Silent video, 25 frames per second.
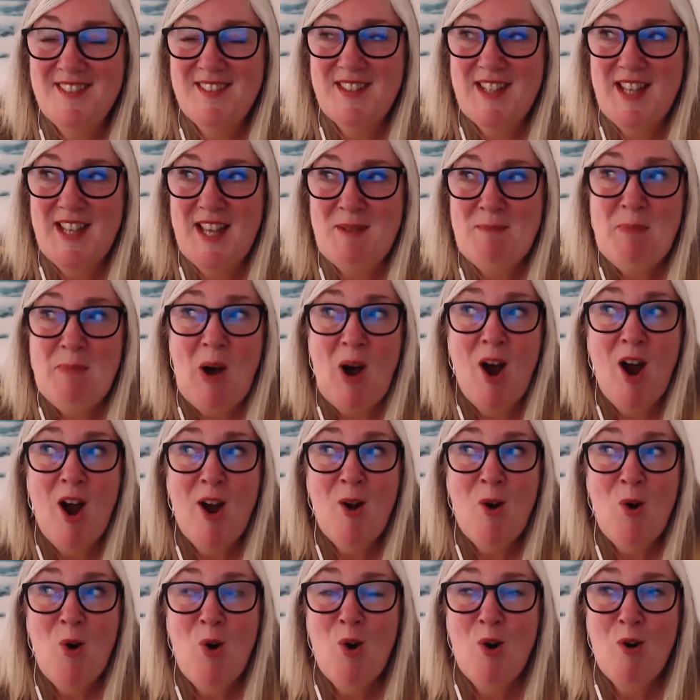and
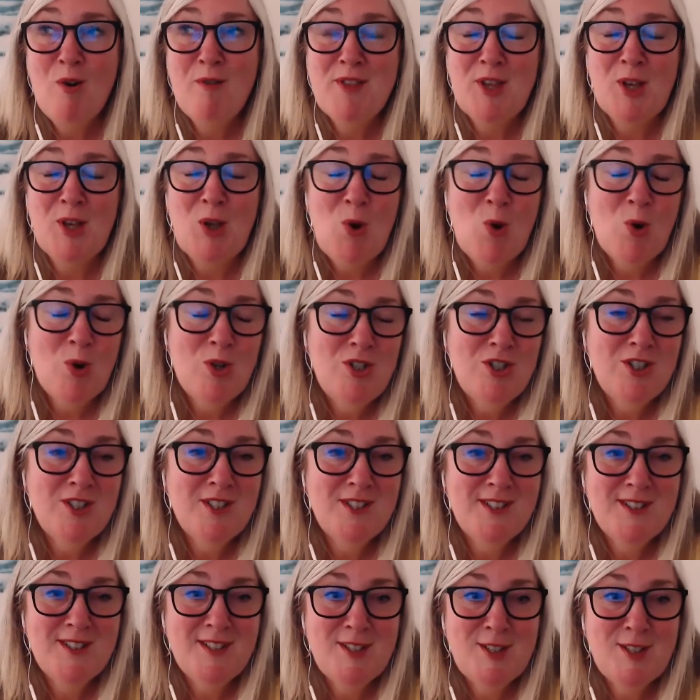part of the
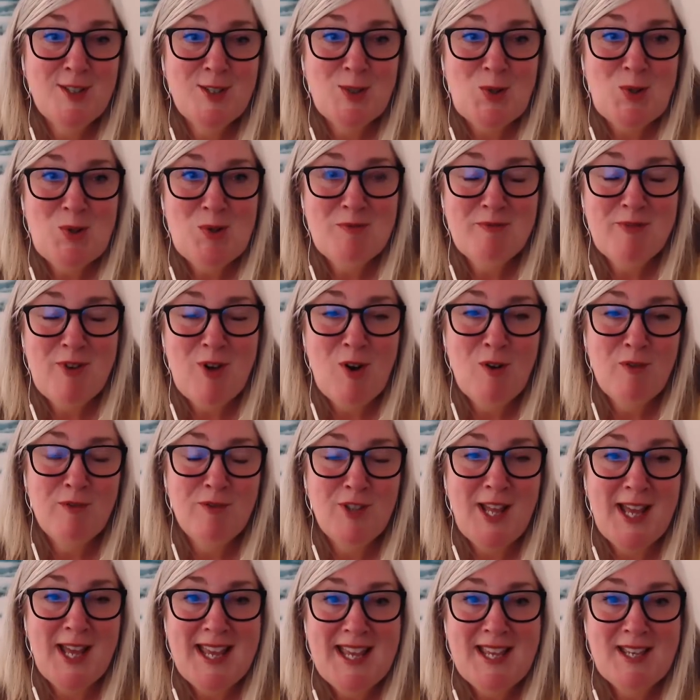consciousness of
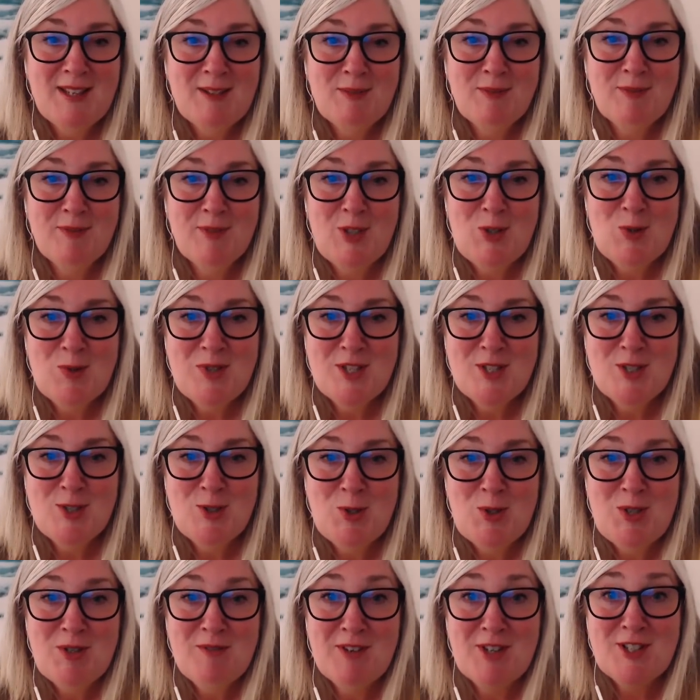life, you know, this
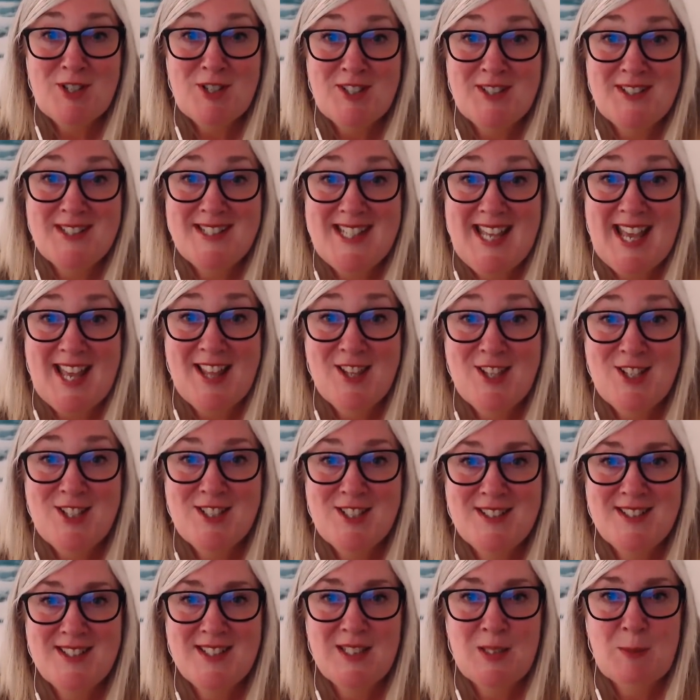universal
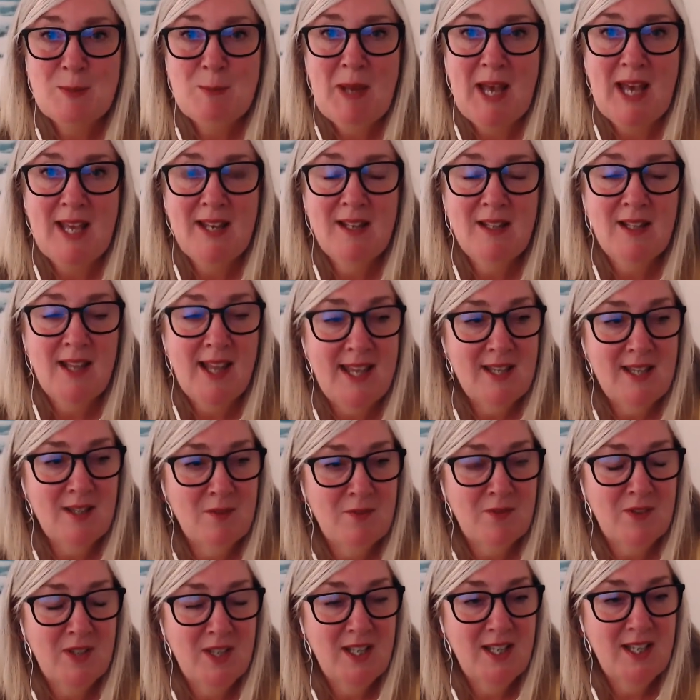intelligence that's behind
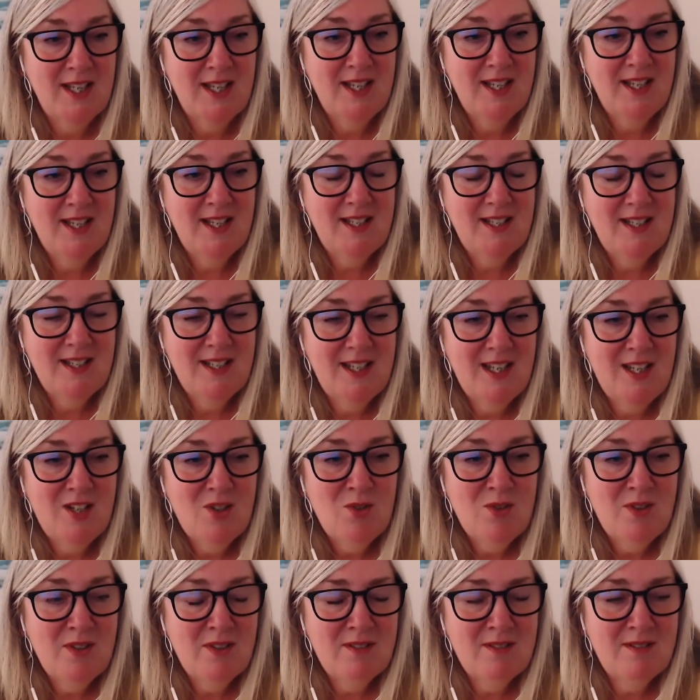life. You know,
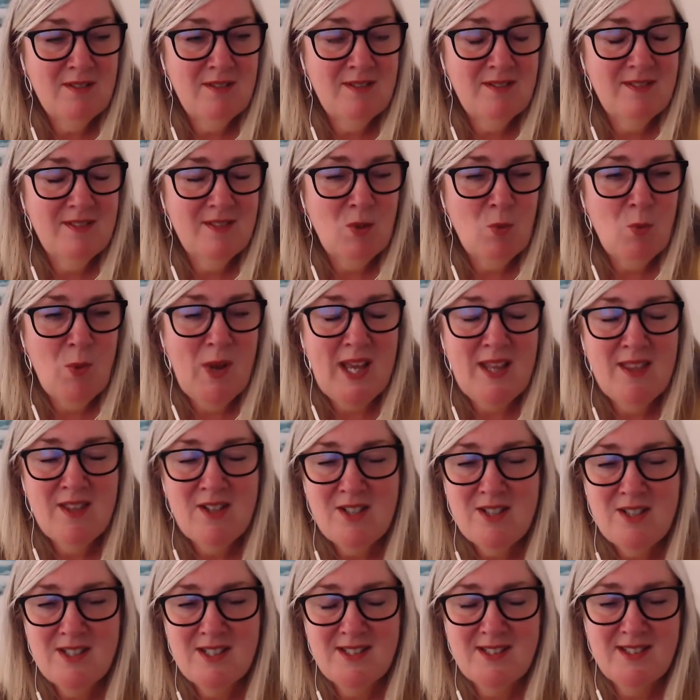the weather
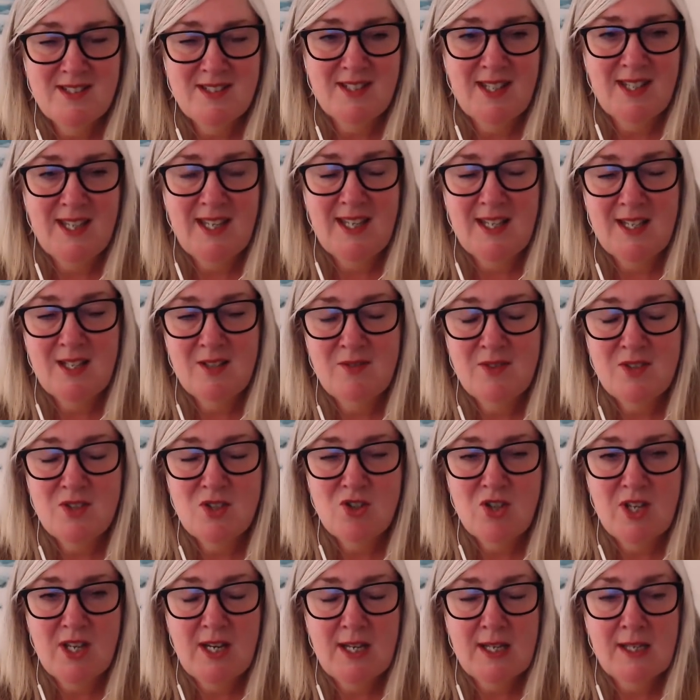doesn't care if it's
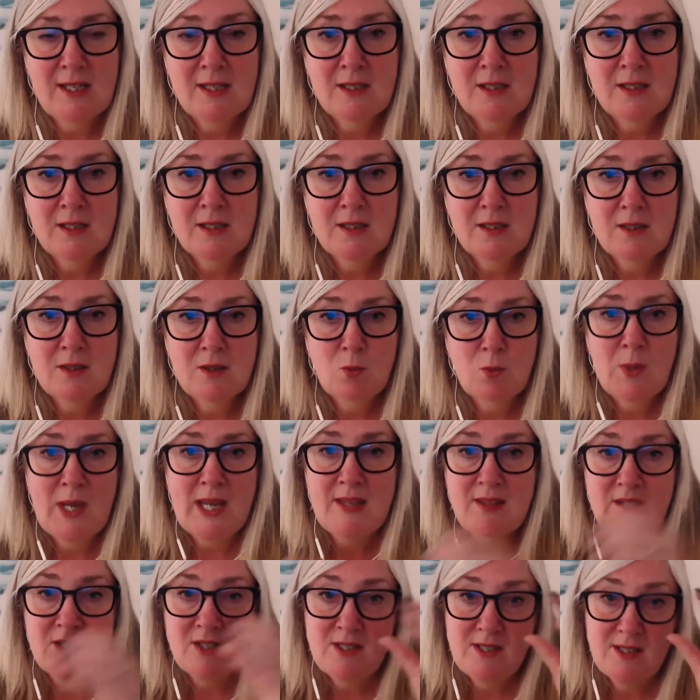raining. The
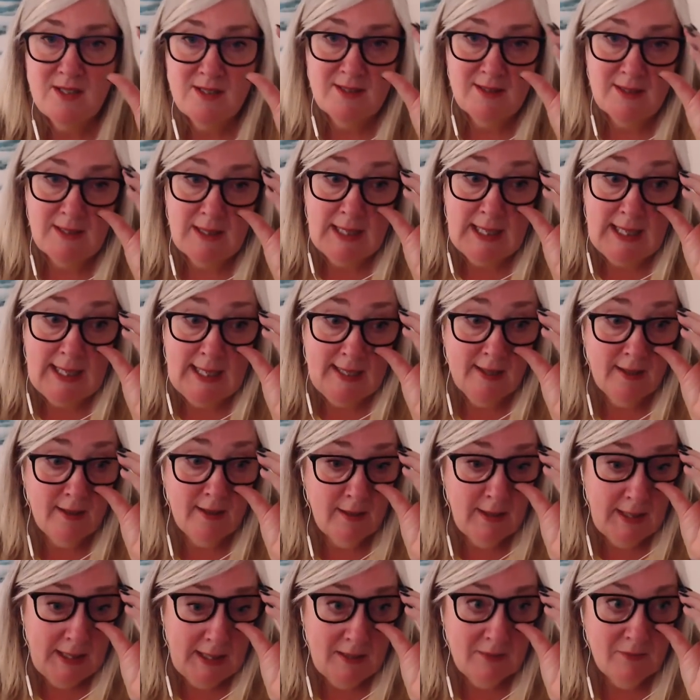weather doesn't
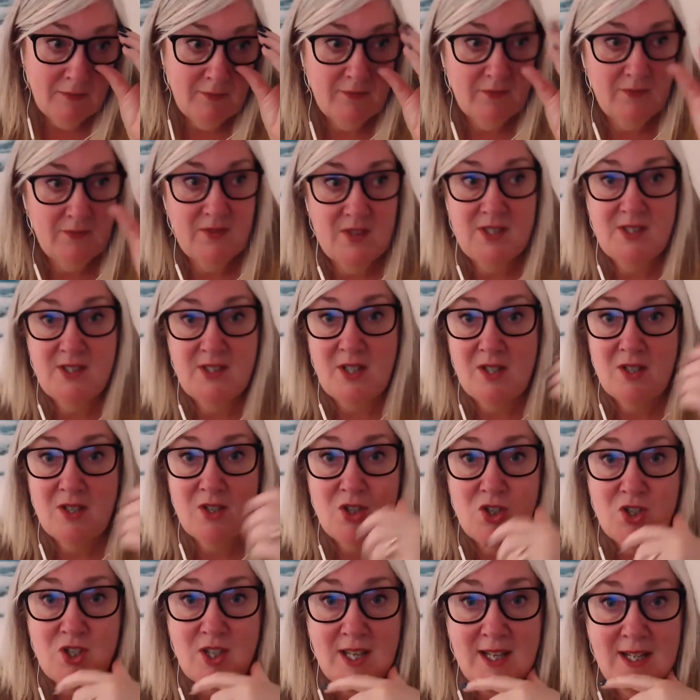care if the sun is
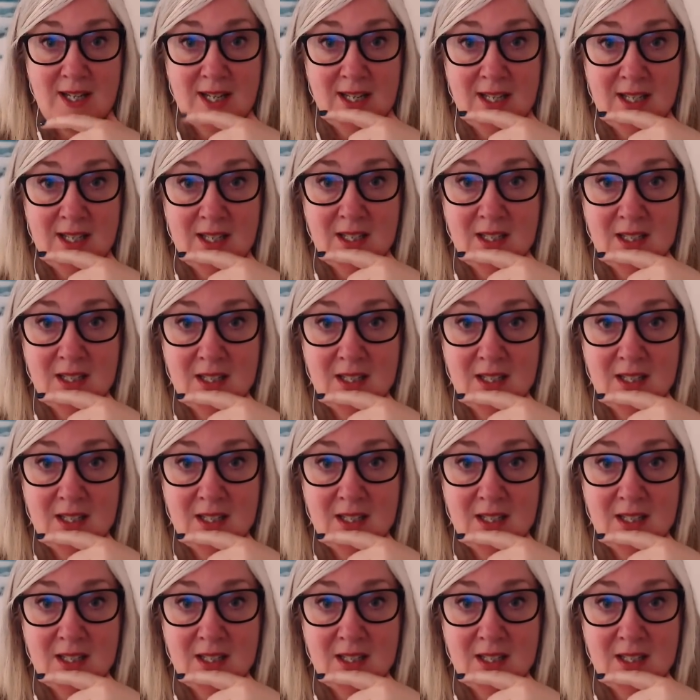shining.